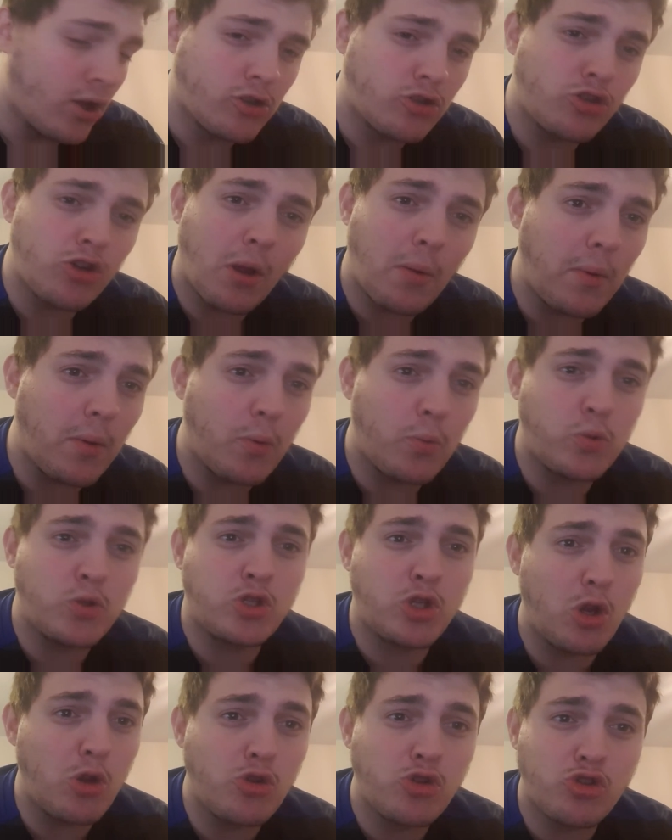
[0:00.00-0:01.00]
Tranmere was
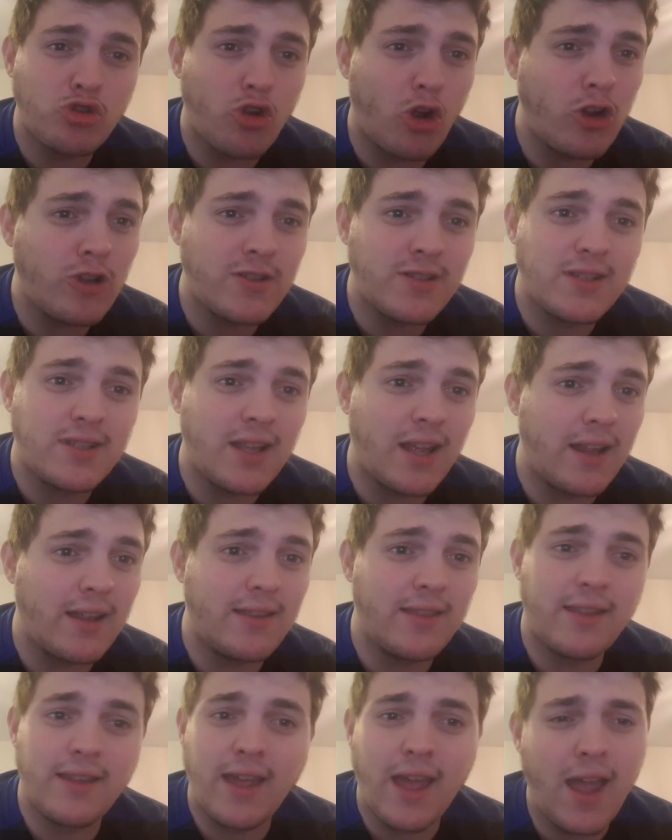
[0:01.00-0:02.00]
so strong today
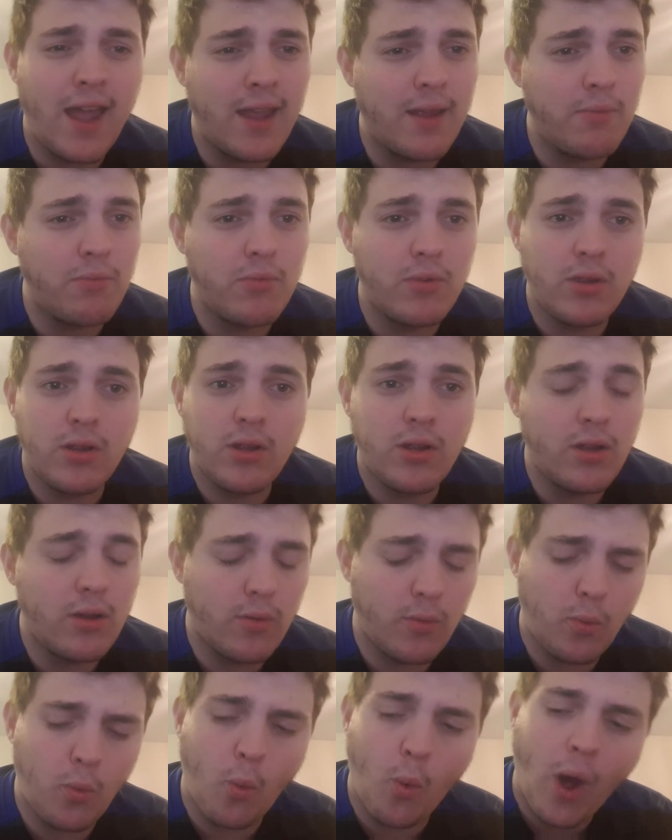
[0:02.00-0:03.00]
in the game.
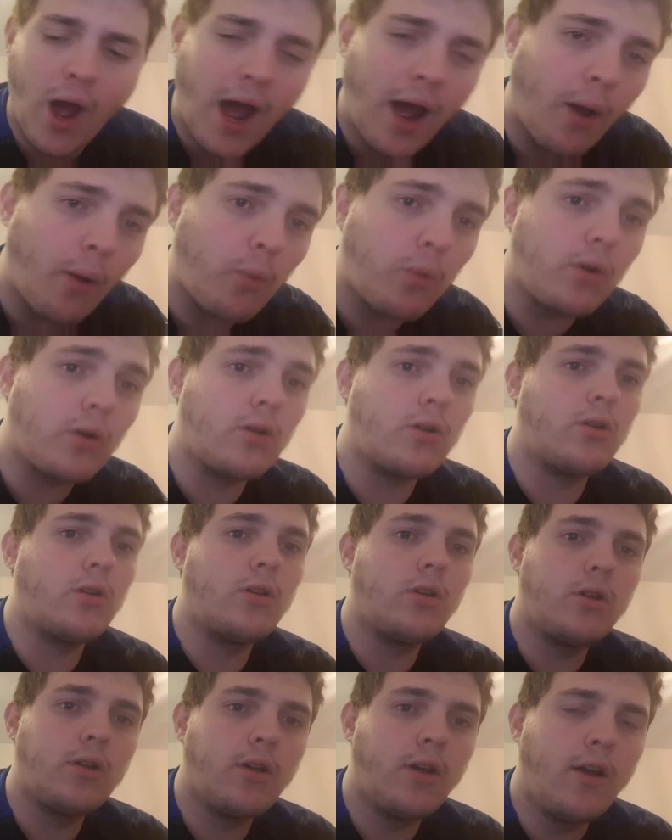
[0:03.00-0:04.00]
Wow.
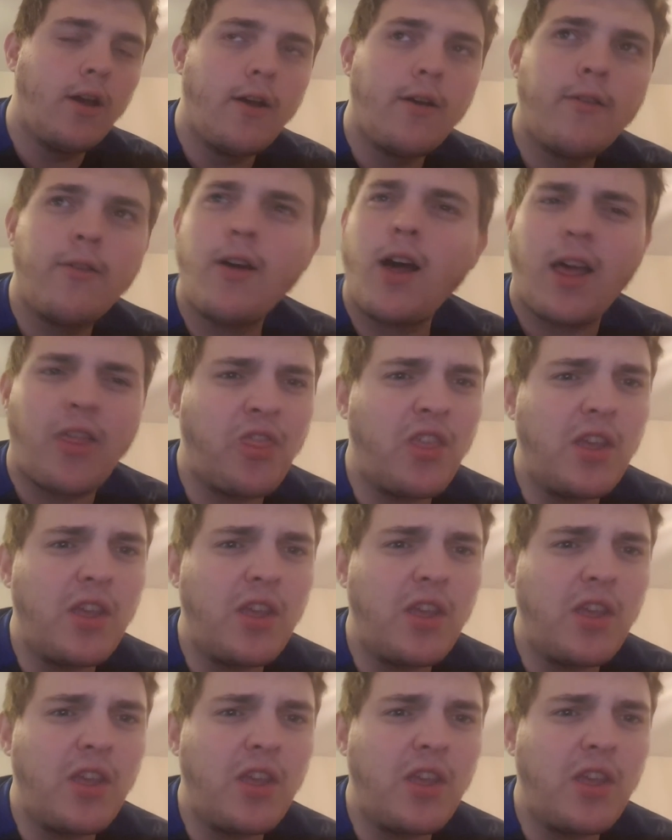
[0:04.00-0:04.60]
I